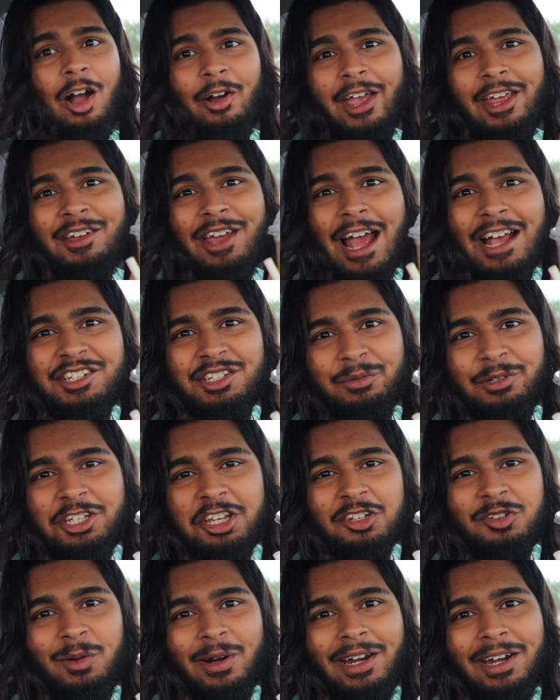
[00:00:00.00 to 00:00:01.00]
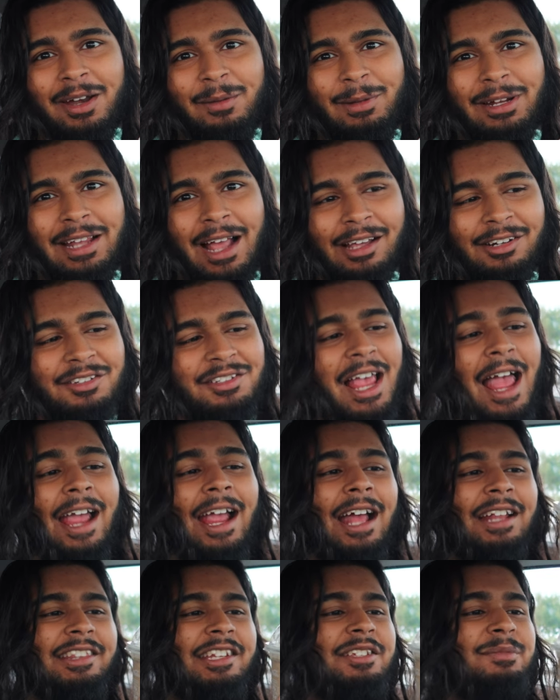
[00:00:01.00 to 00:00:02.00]
Okay, you guys, so we just went into McDonald's. I
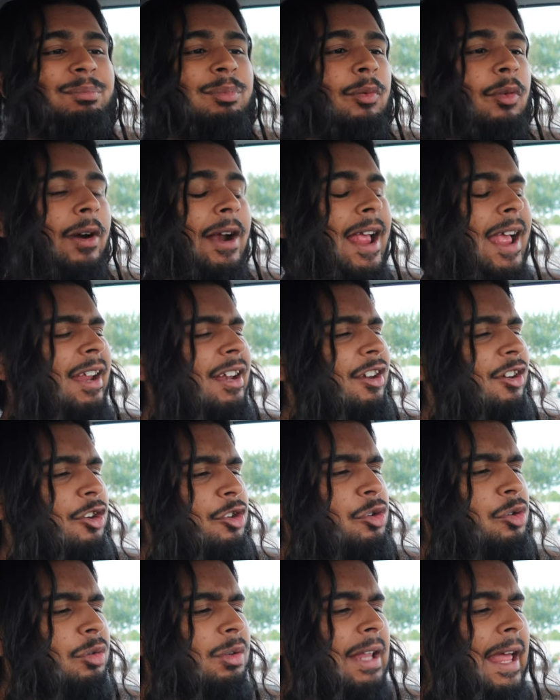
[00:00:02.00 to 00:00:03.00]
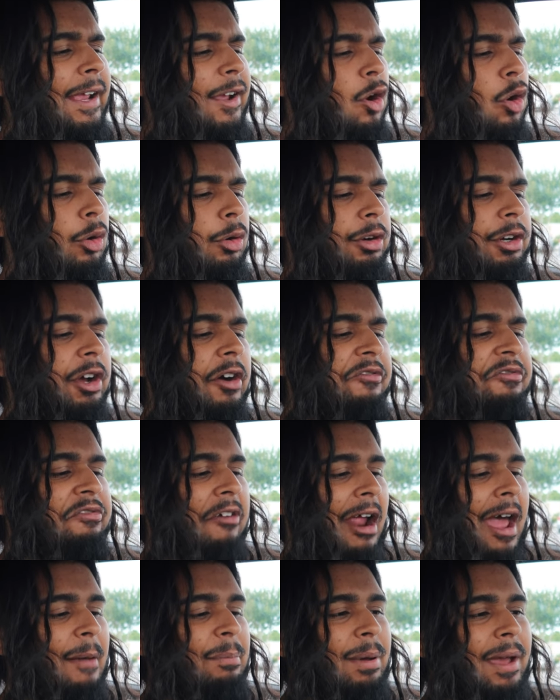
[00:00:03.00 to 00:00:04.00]
got this brand new like Oreo
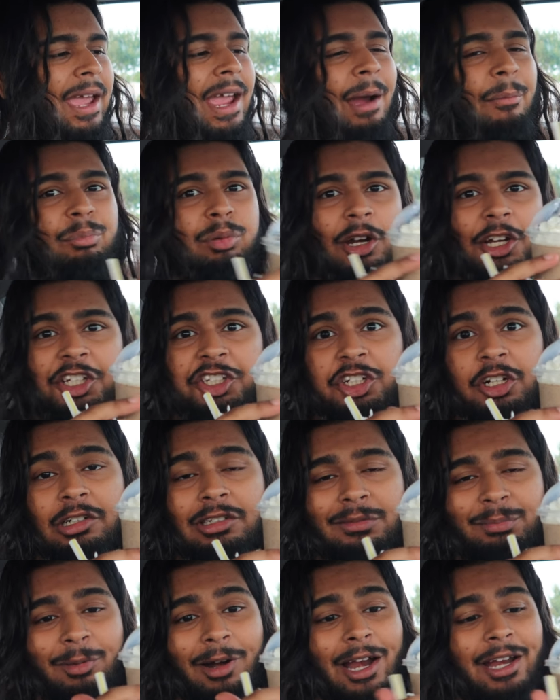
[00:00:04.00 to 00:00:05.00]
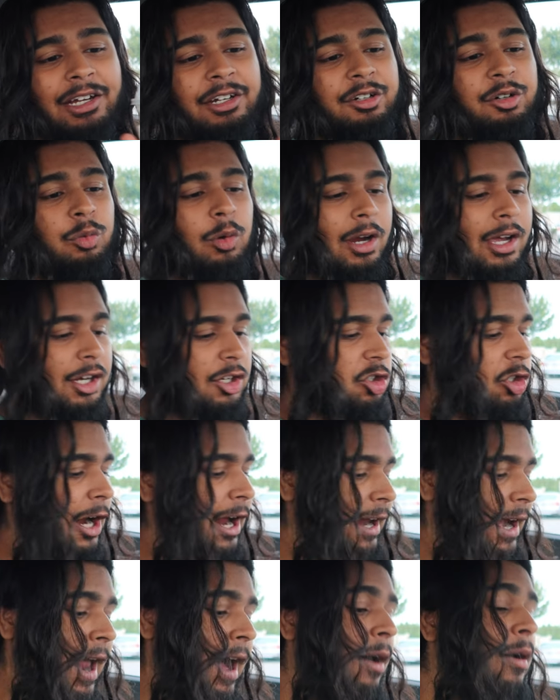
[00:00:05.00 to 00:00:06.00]
frappe. I'm pretty sure it's brand new. We're gonna
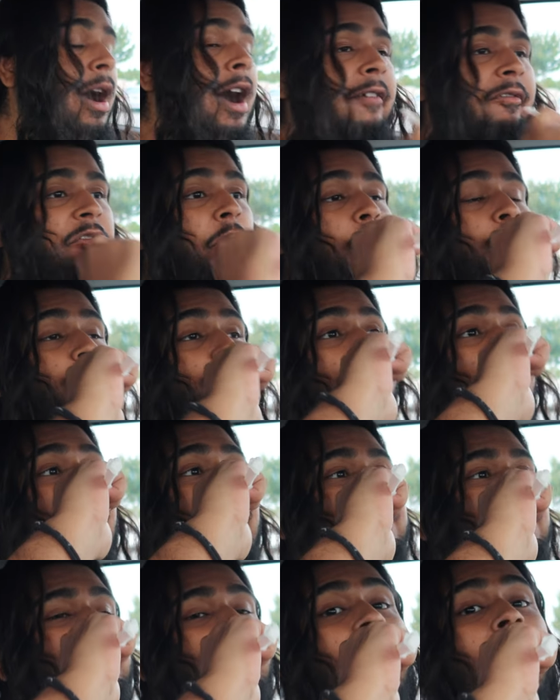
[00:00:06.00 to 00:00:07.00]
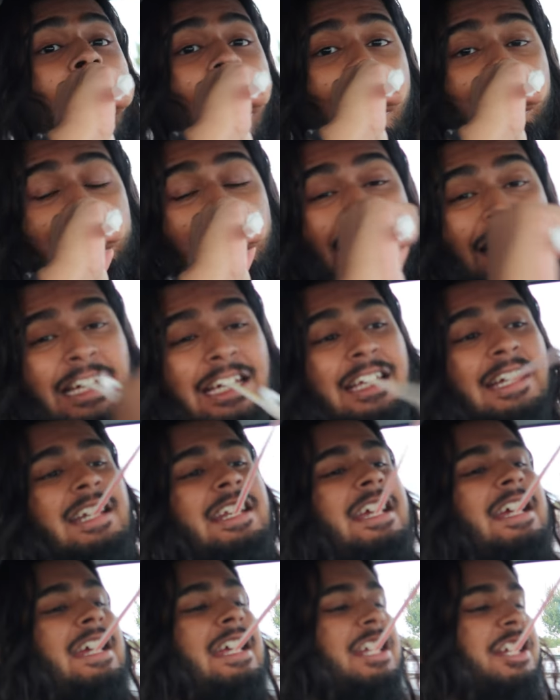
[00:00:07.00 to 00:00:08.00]
try it out for you guys live in
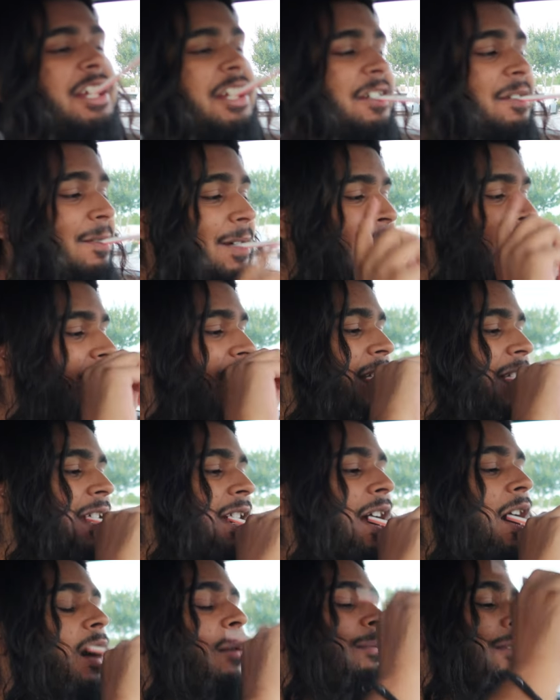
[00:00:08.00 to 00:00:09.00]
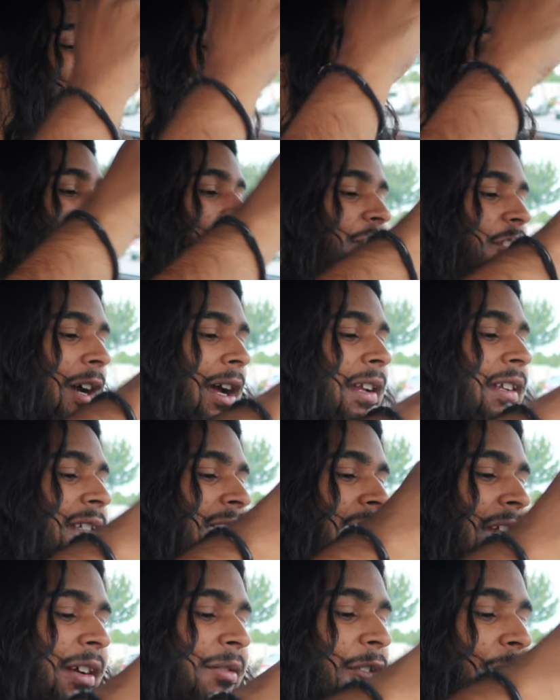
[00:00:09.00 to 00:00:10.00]
action right now, but let me try this
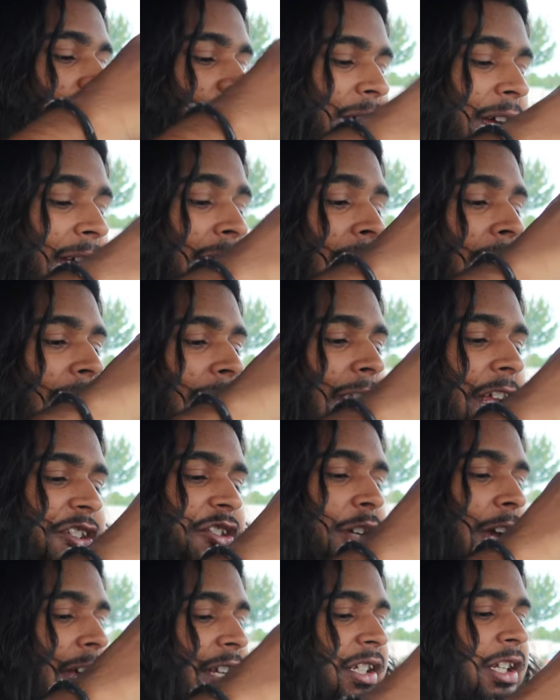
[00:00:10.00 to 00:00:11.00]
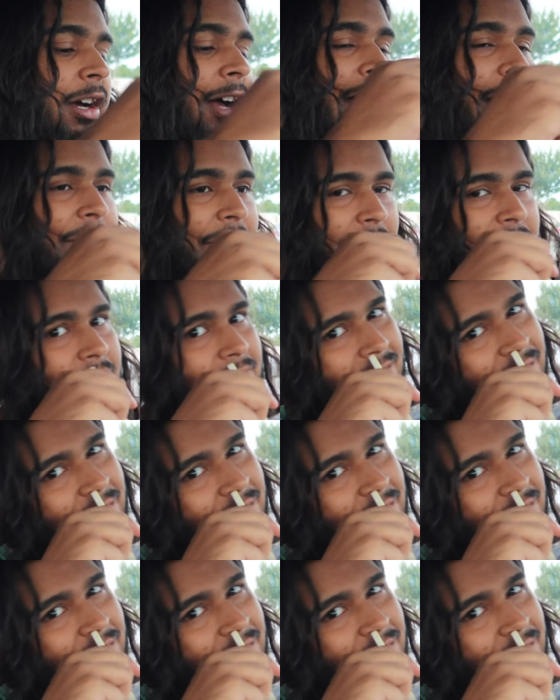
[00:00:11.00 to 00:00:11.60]
thing real quick and let you guys know how it is.